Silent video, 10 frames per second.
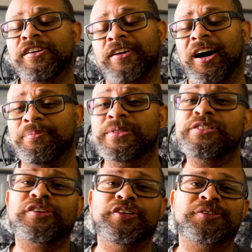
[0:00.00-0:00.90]

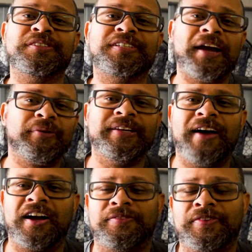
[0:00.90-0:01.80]
So you can't really
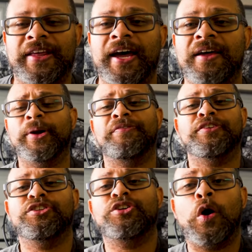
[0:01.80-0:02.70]
knock it for that. But if you
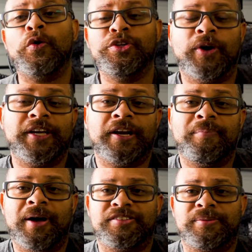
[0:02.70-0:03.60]
do go and you want to get a
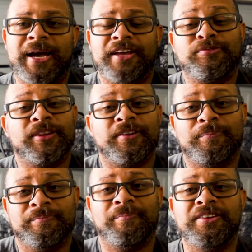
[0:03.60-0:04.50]
Monsterbass,
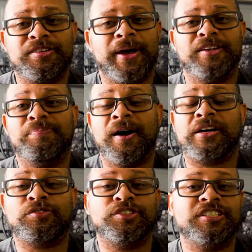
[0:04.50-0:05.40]
whether Monsterbass
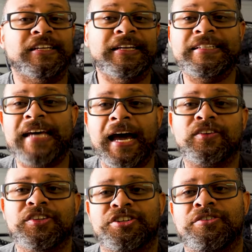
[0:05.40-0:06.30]
Box or just any
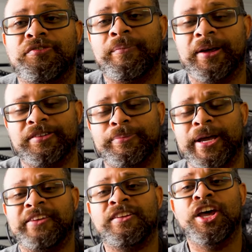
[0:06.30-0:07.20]
tackle in general from
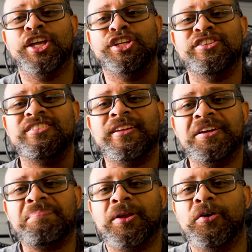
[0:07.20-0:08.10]
Monsterbass, use the
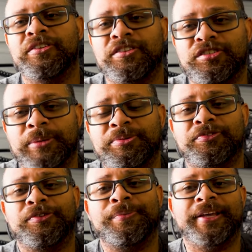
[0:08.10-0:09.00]
link below in the description
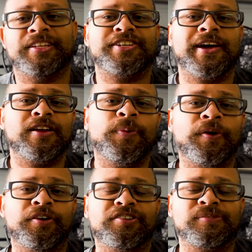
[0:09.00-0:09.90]
for me, and the channel
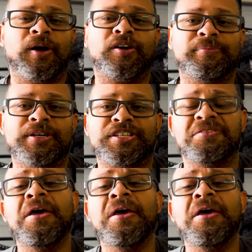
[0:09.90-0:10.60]
will earn a small commission.